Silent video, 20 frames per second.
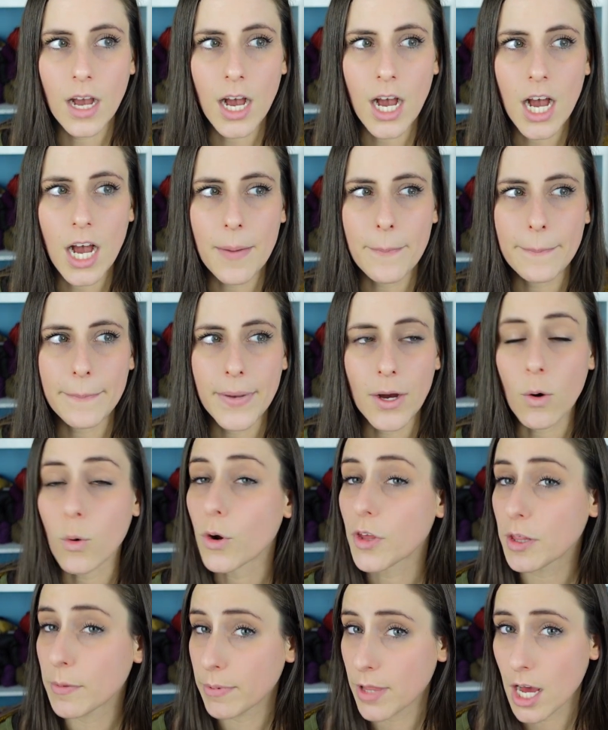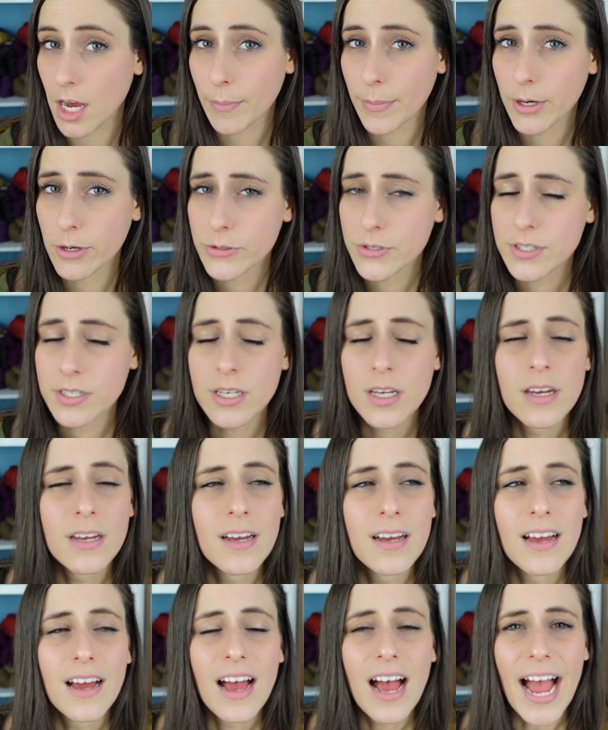um, or the blog post.
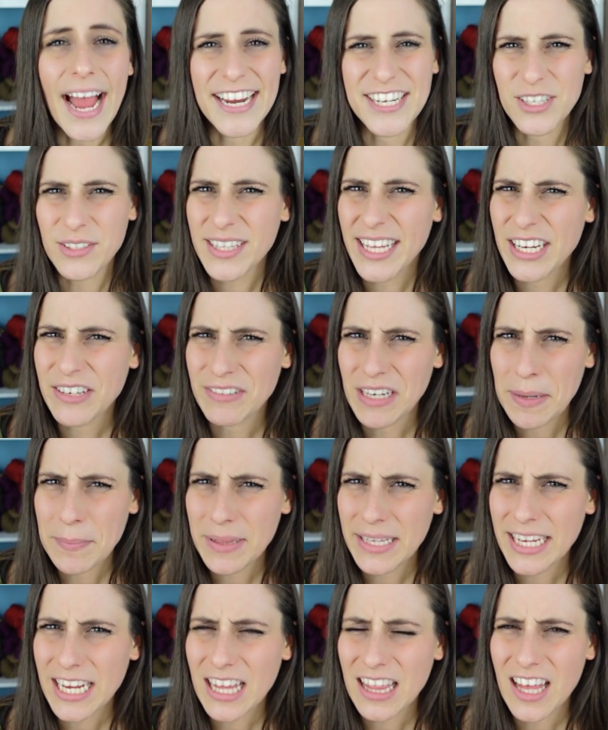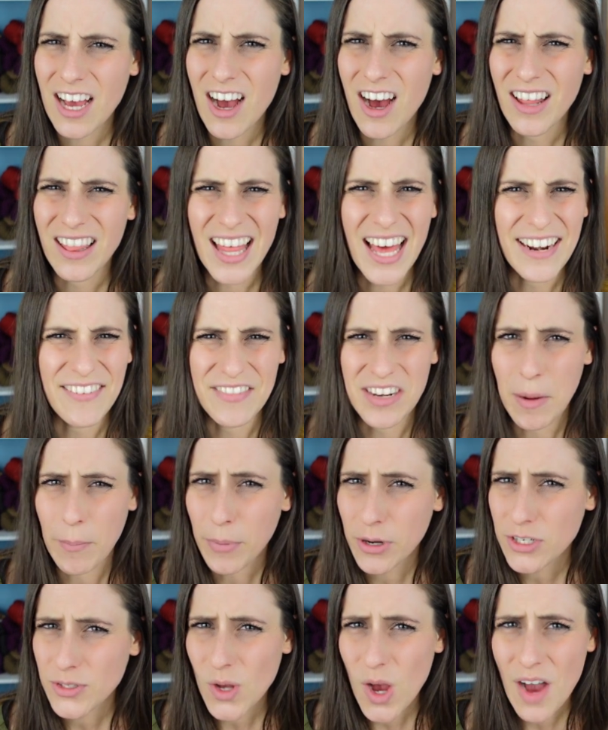I don't like rambling a, a lot of
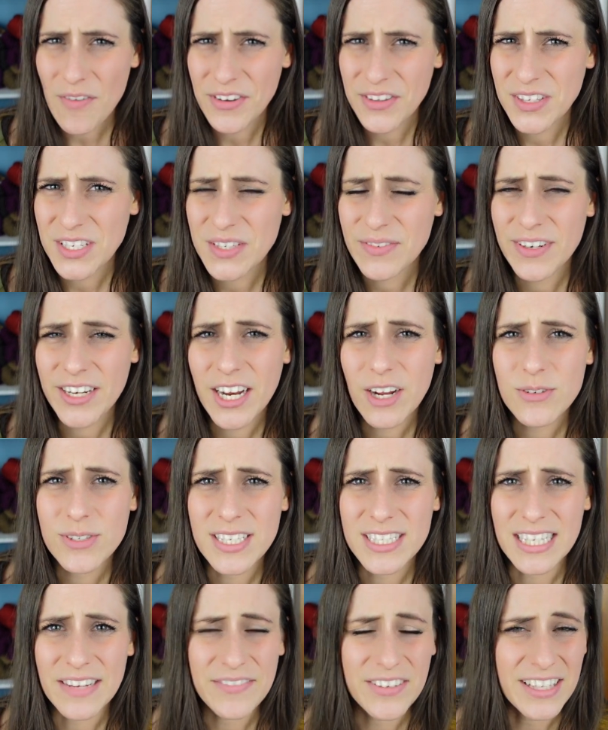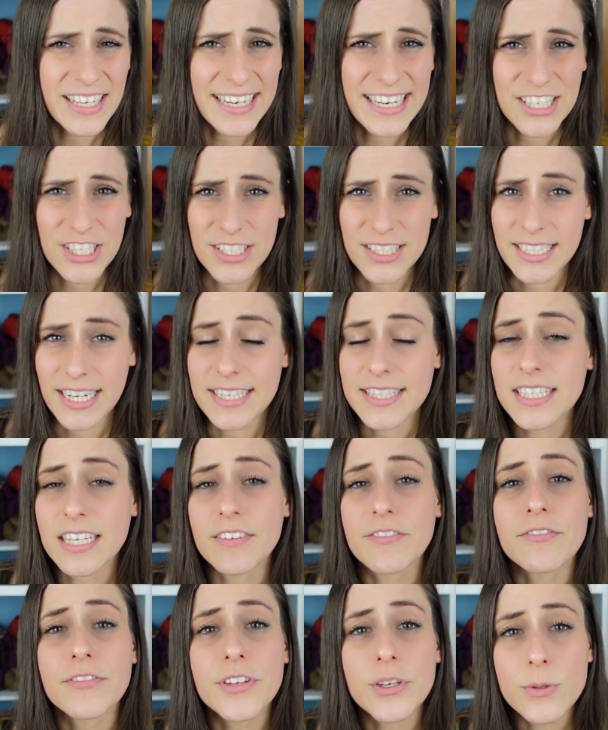numbers off in these videos because I feel like it just gets
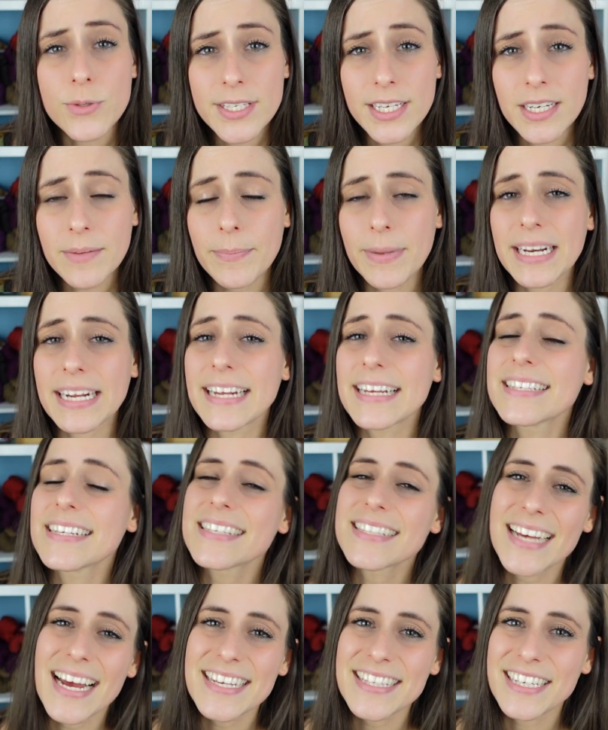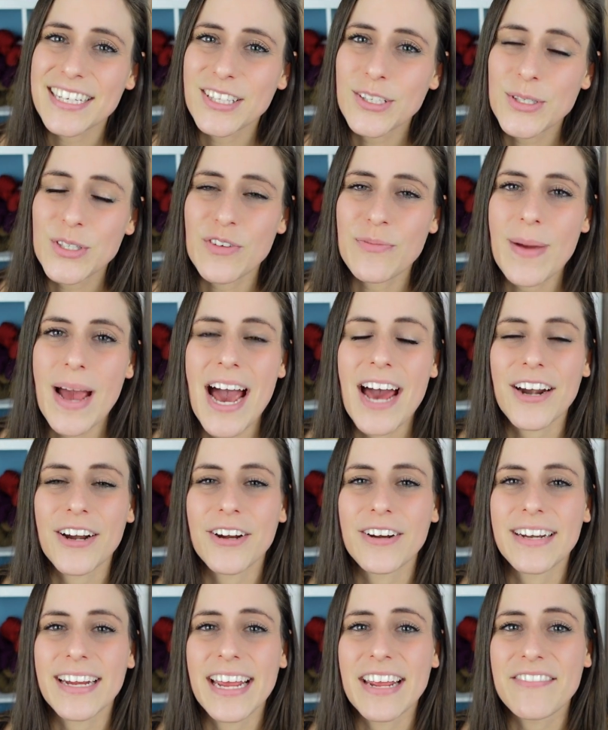confusing, but it is a size inclusive
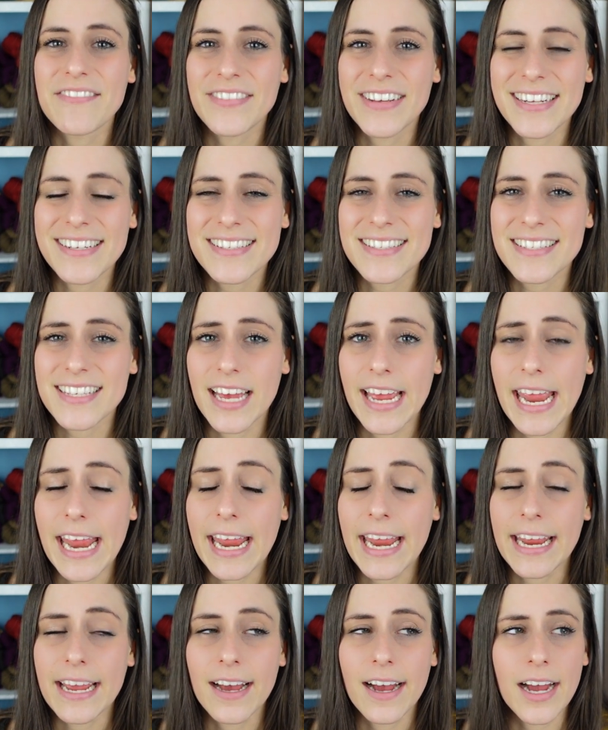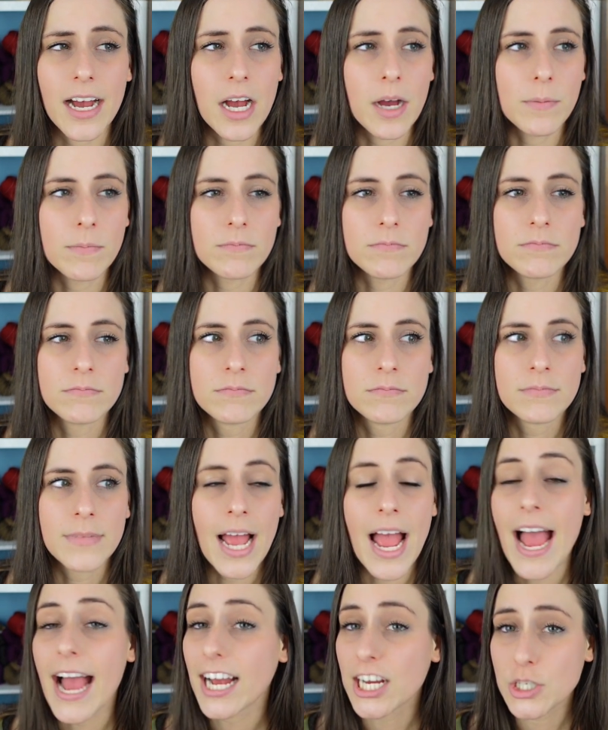pattern. It fits a um,
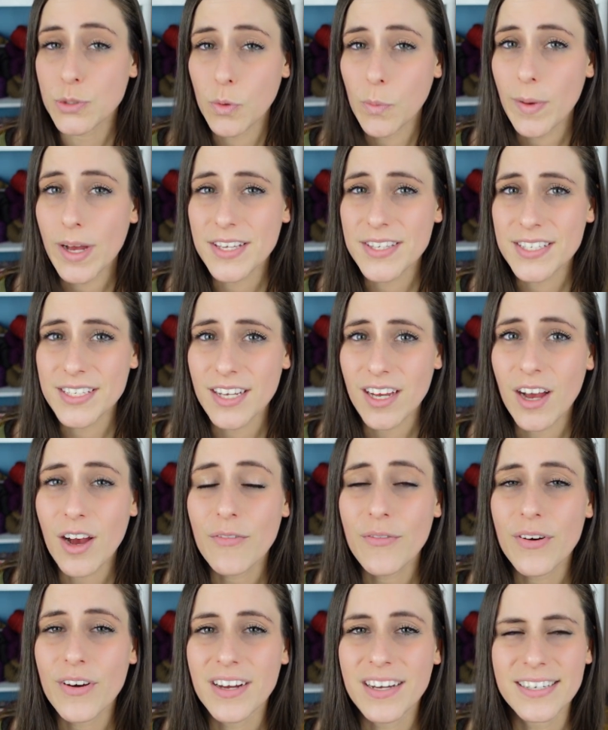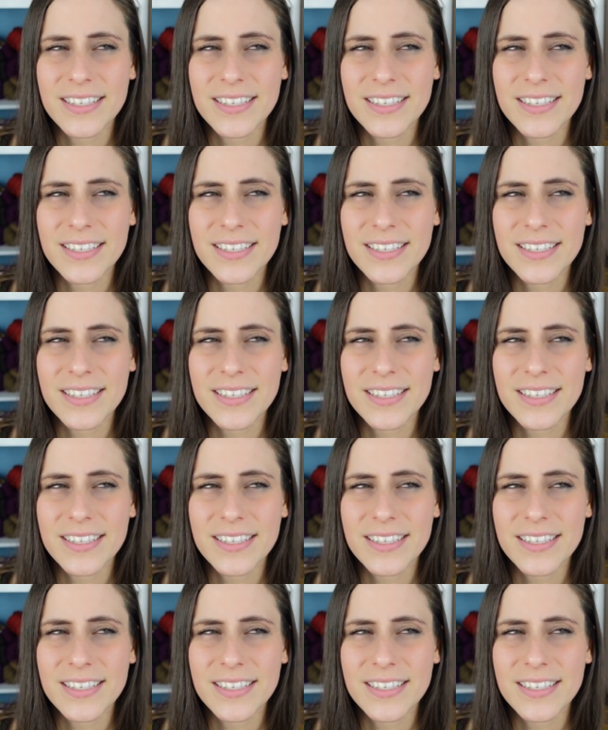actual bust of